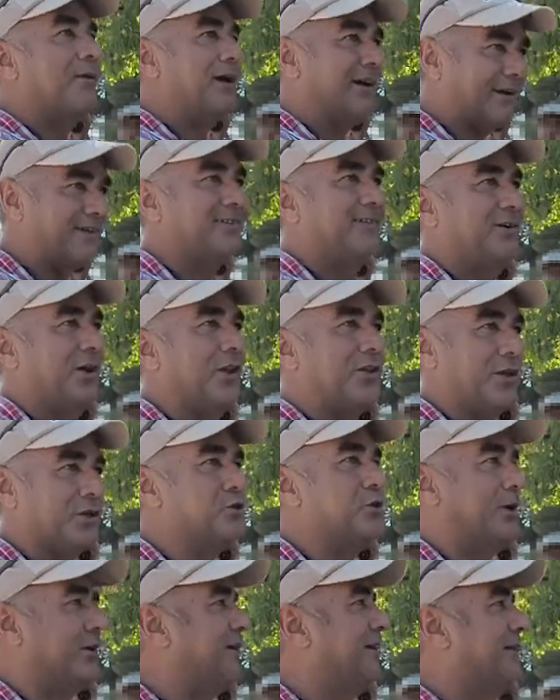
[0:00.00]
Bair on the
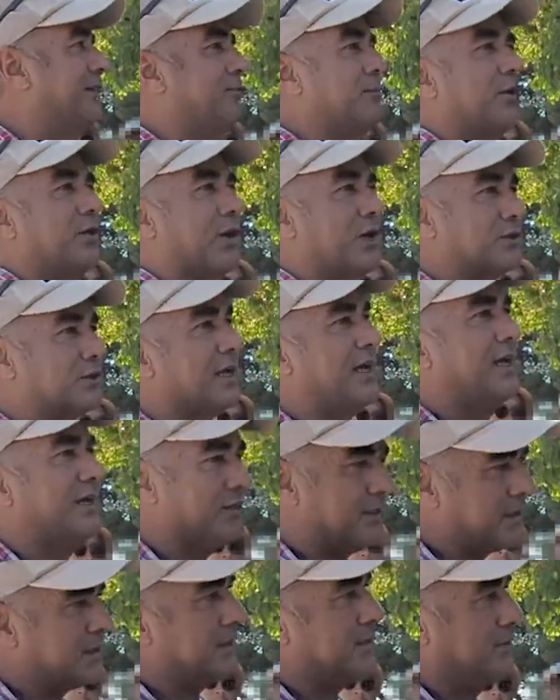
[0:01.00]
tour? Because
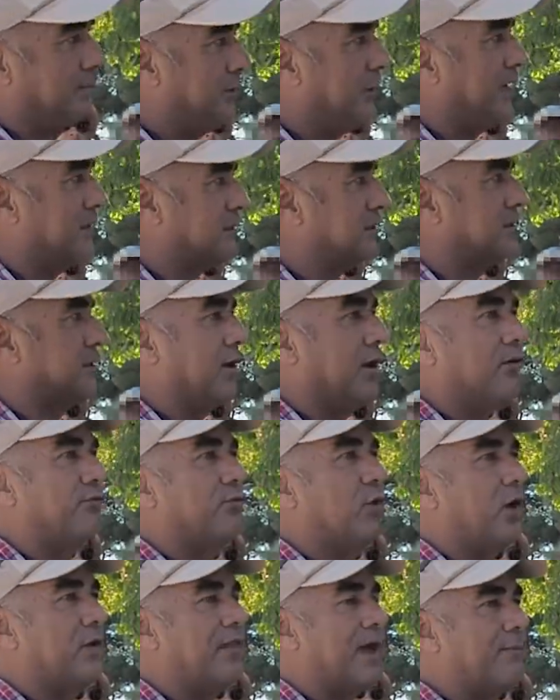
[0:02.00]
this is the place, you know,
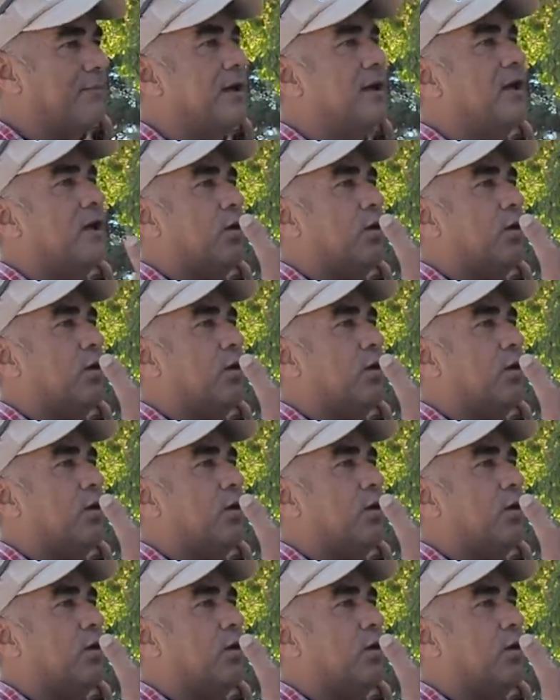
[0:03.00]
for them,